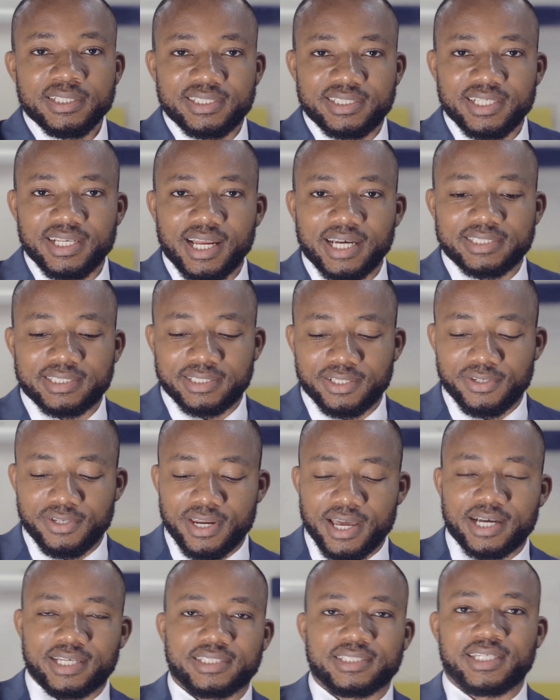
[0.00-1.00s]
Till I see you
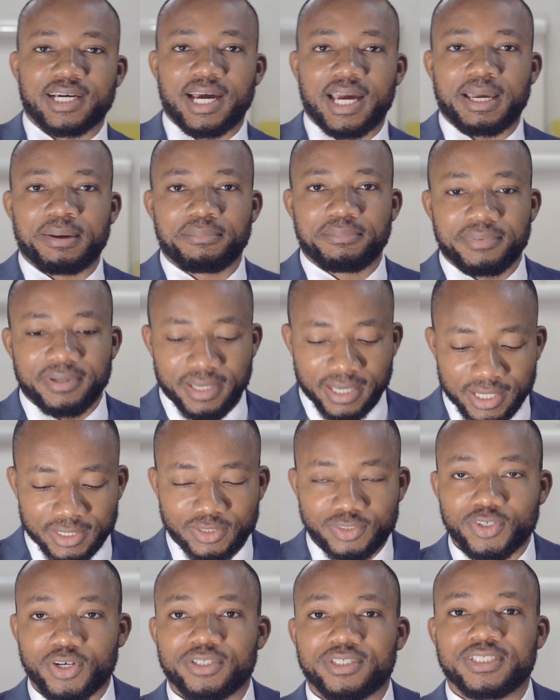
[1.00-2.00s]
next time,
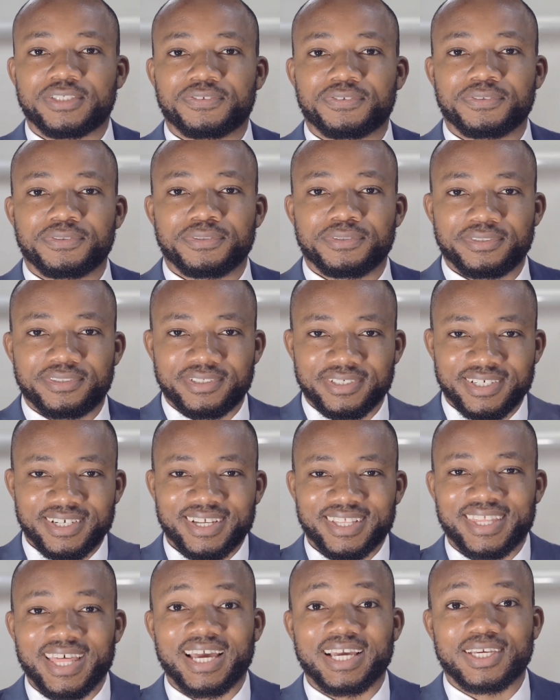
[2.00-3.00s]
enjoy this food.
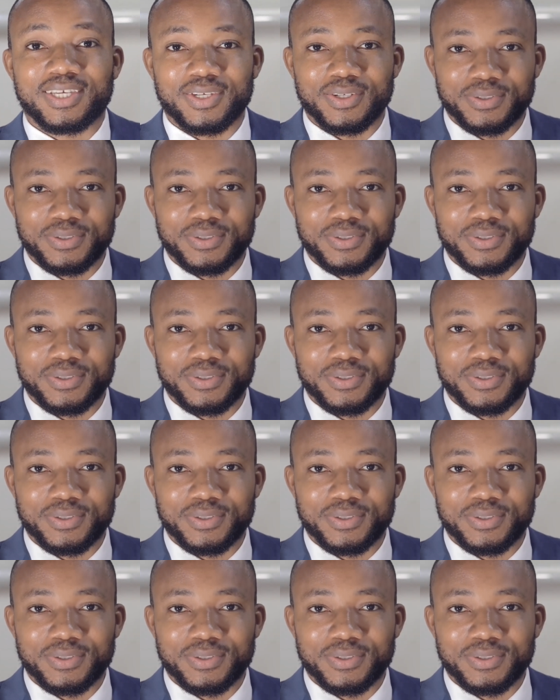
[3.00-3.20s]
Thank